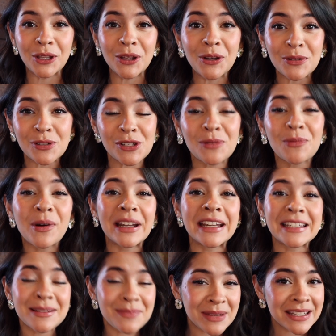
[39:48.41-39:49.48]
you should want
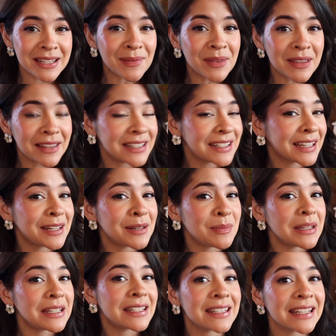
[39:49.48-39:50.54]
it to be something that's gonna
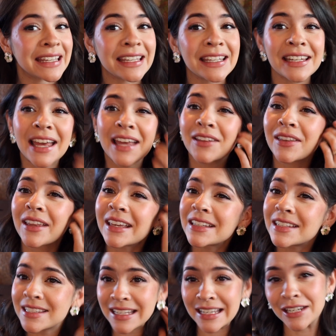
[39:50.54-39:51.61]
be seen and like
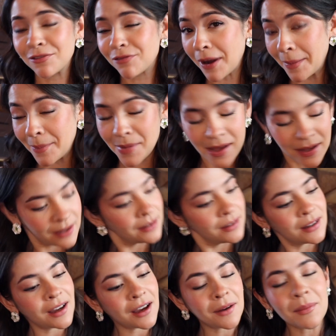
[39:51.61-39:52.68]
seen from
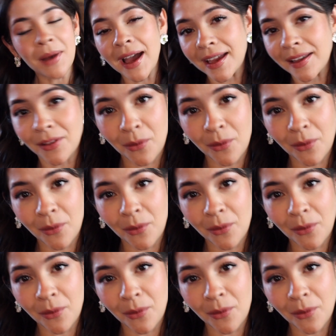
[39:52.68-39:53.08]
a mile